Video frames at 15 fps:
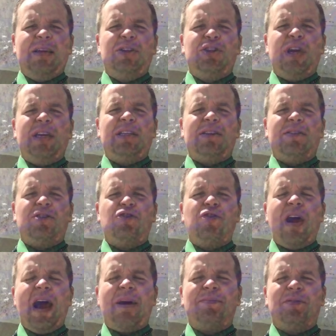Changing the
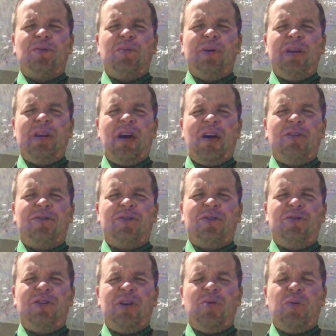traps will be
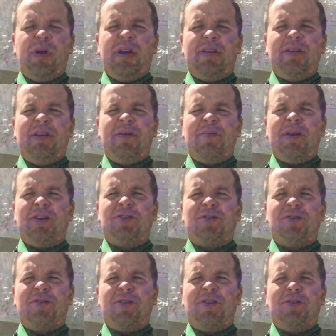also done weekly to make
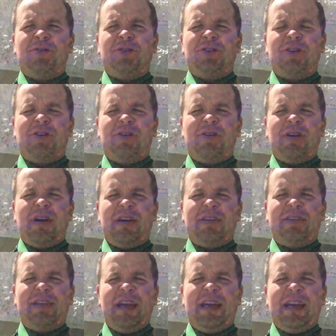sure that those are
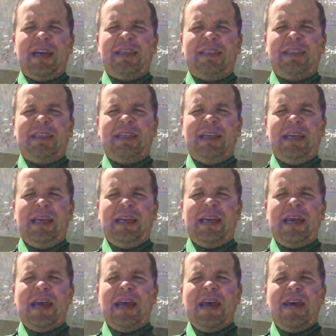staying nice and clean.
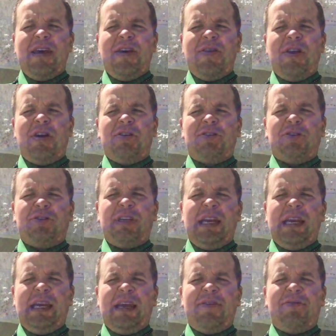And then also
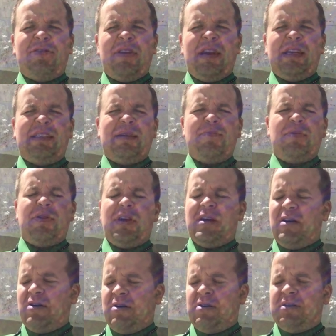sending gifts and any sympathy
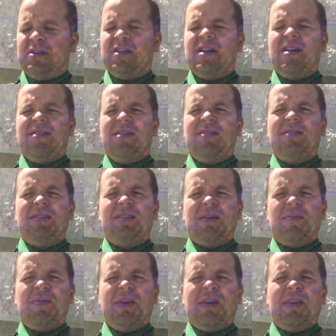cards. This is
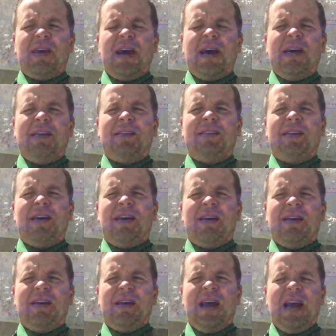something that,
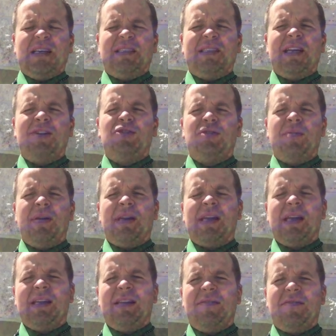as dentistry
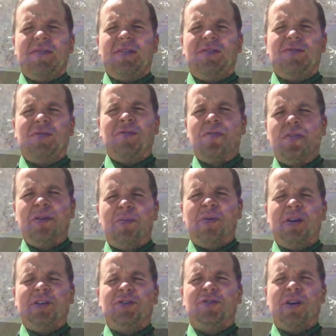making a difference, we really
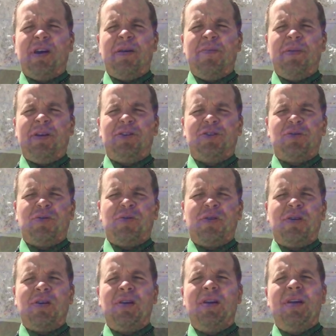want to try and make
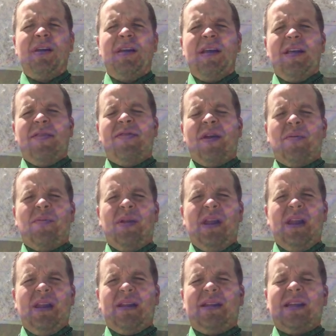sure that
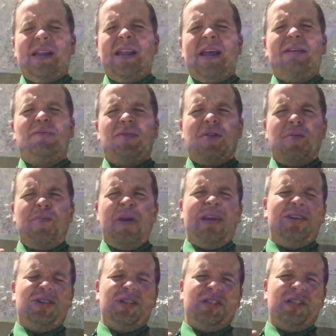we connect with our
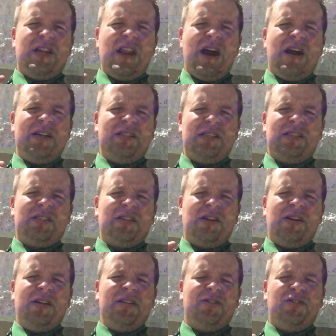patients, not just
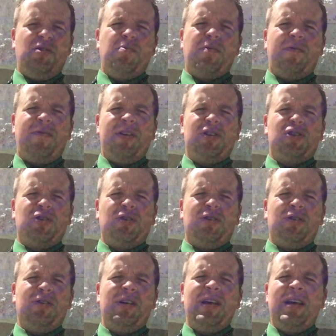on a
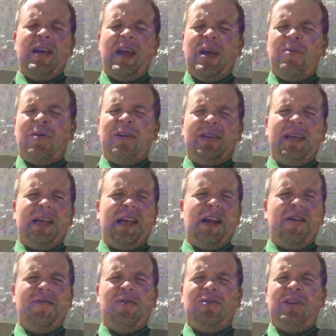superficial, hey, we're going to take
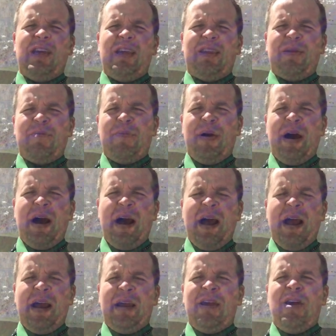care of your teeth and
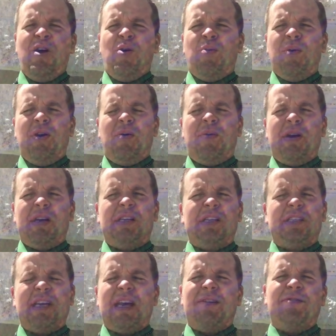bye. We don't want to
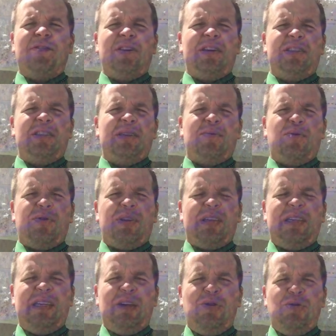just get a relationship with the
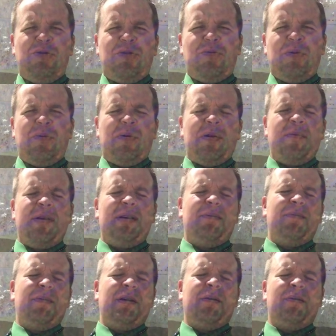tooth. We want to
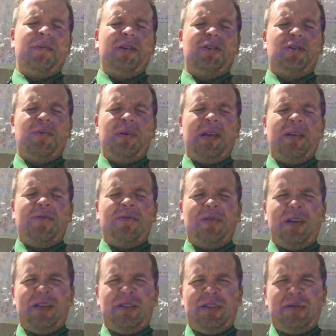be able to make sure we get a
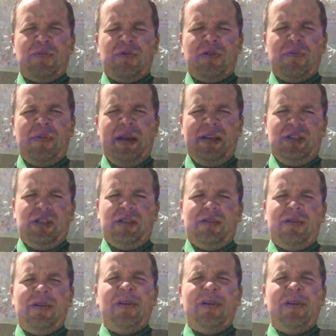relationship with the patient.